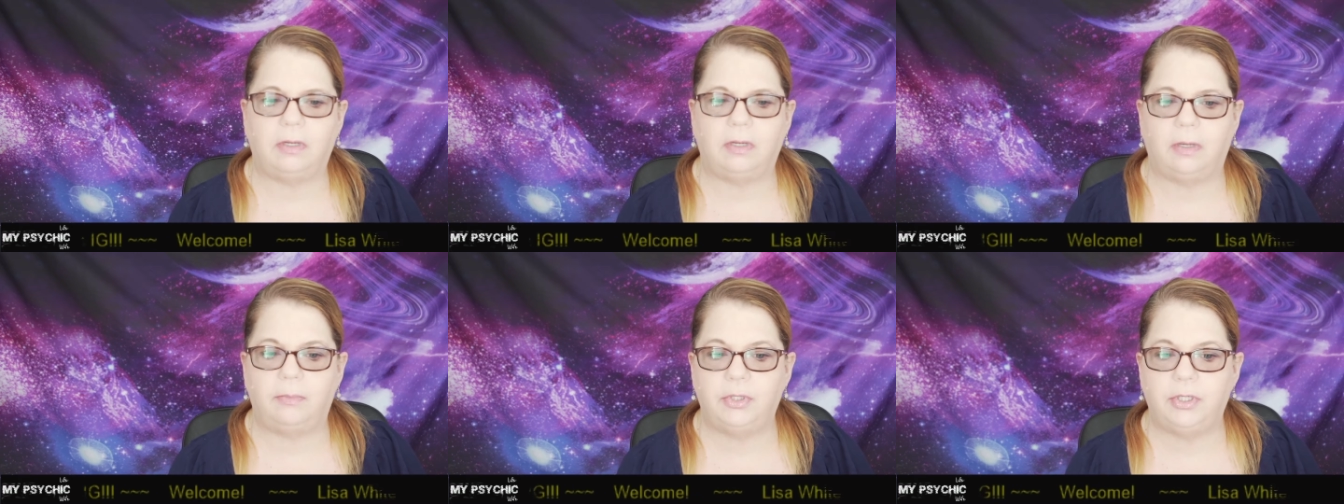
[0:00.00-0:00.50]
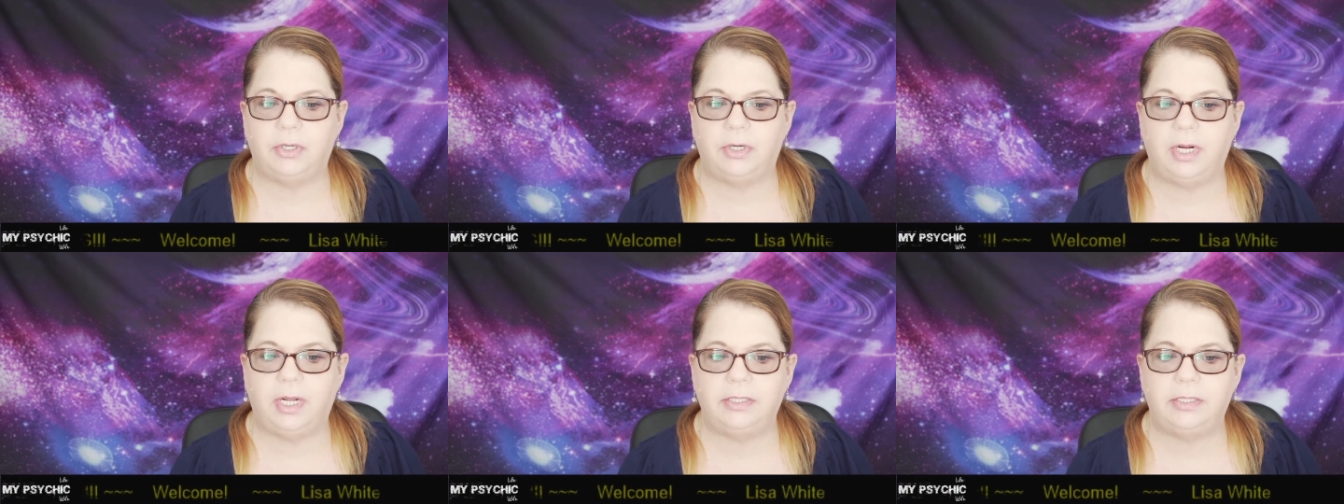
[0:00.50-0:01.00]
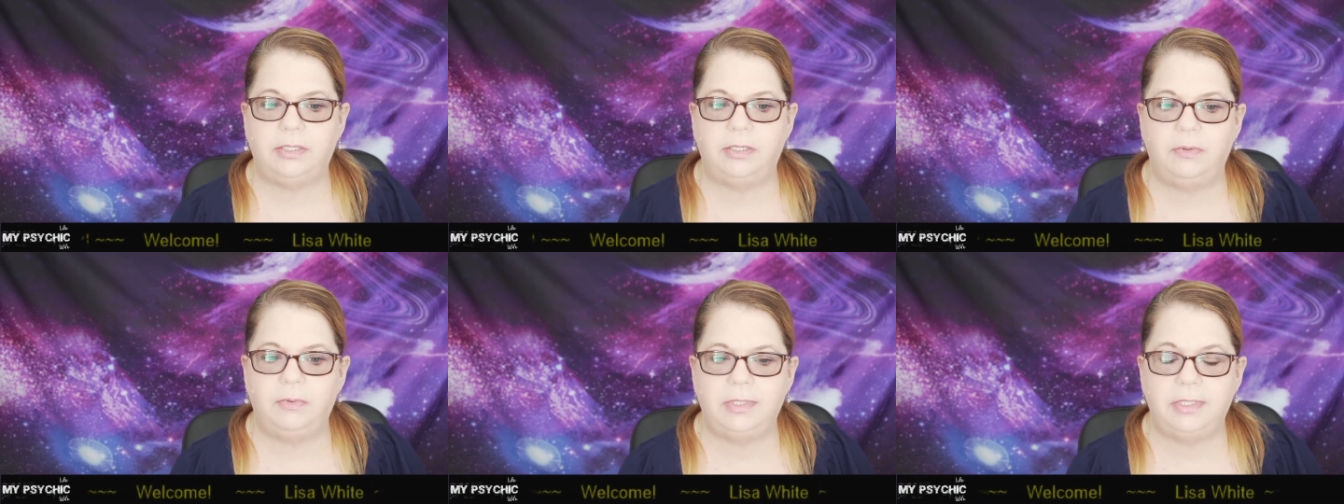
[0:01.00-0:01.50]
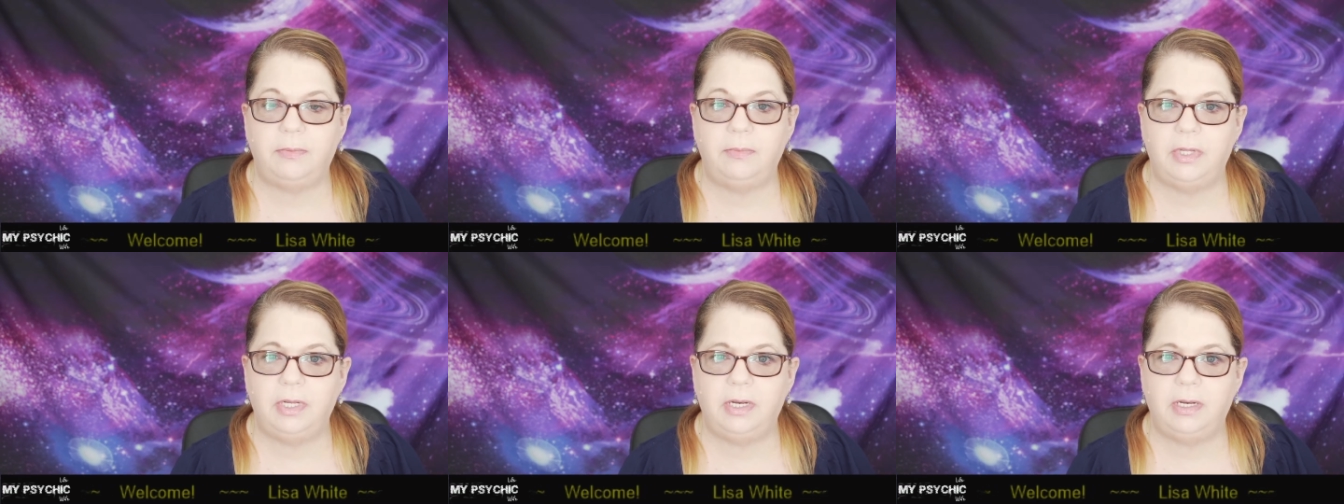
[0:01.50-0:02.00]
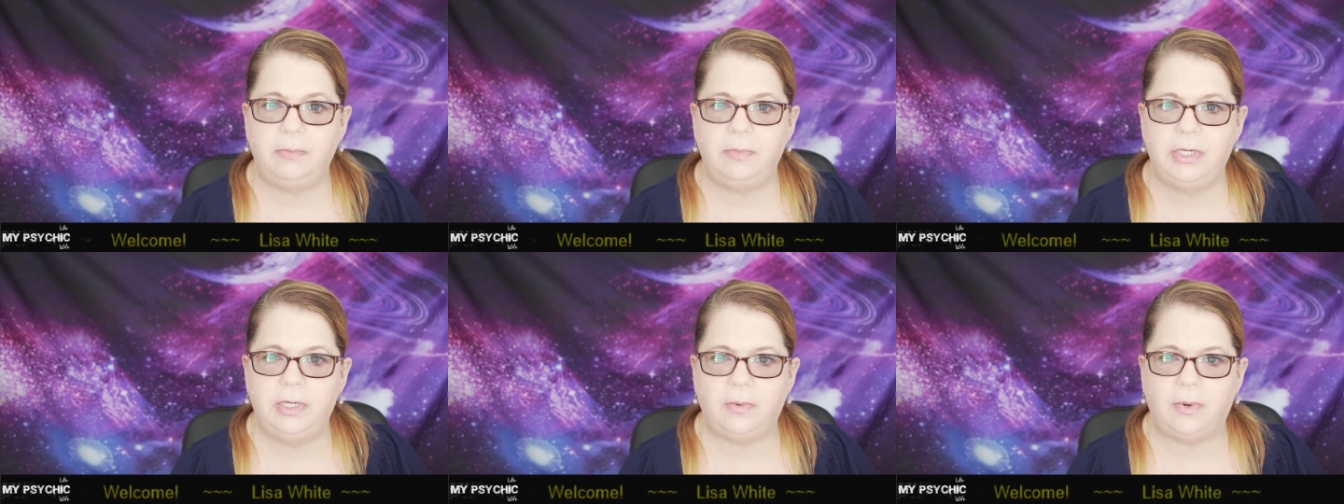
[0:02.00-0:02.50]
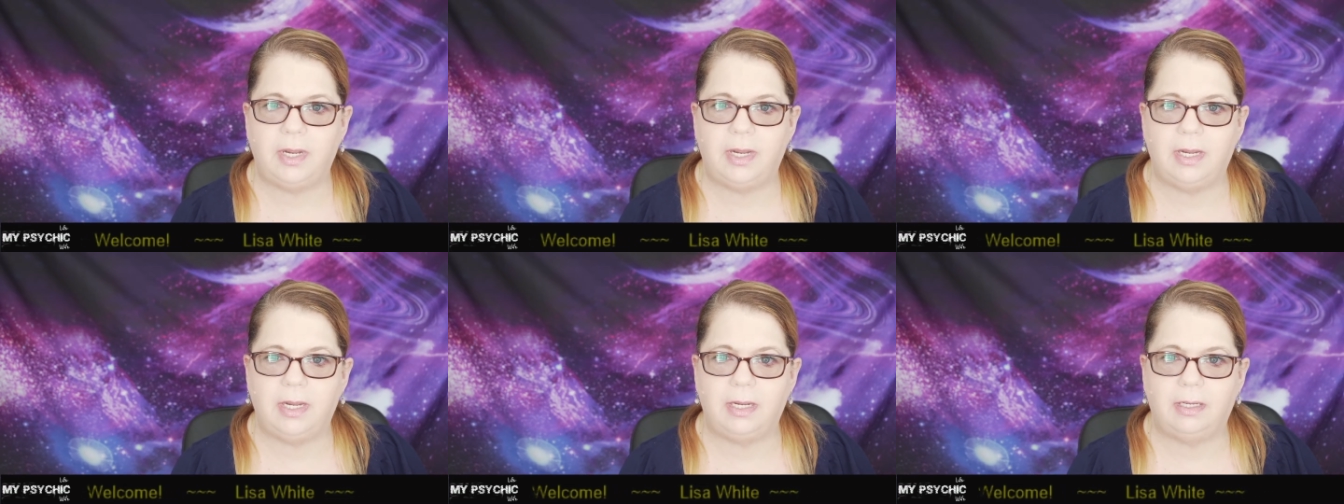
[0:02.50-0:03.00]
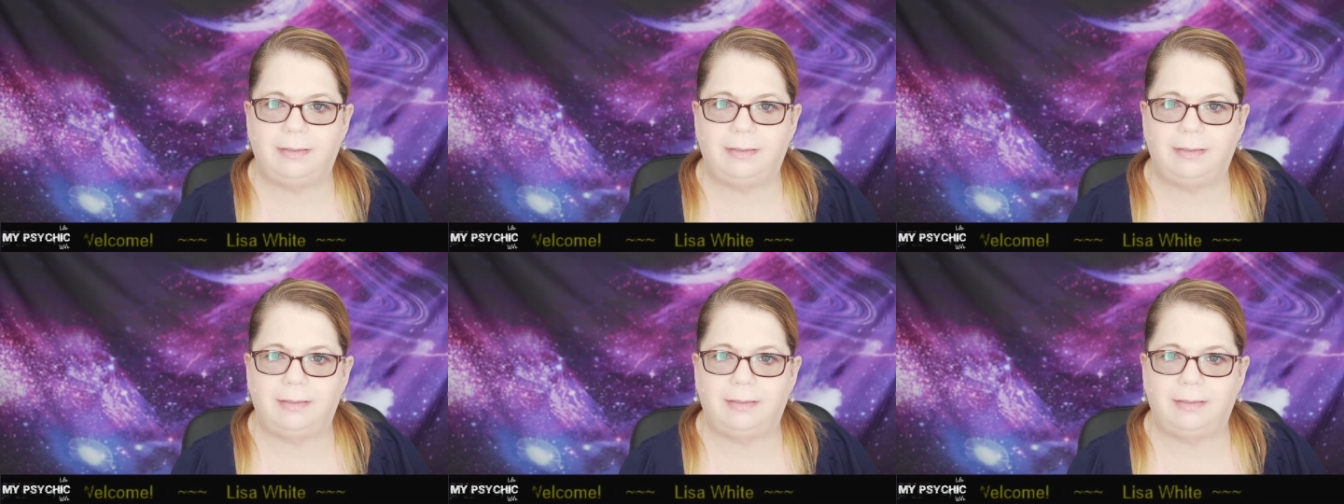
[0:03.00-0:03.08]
I'm sure it has to do with something I'm doing.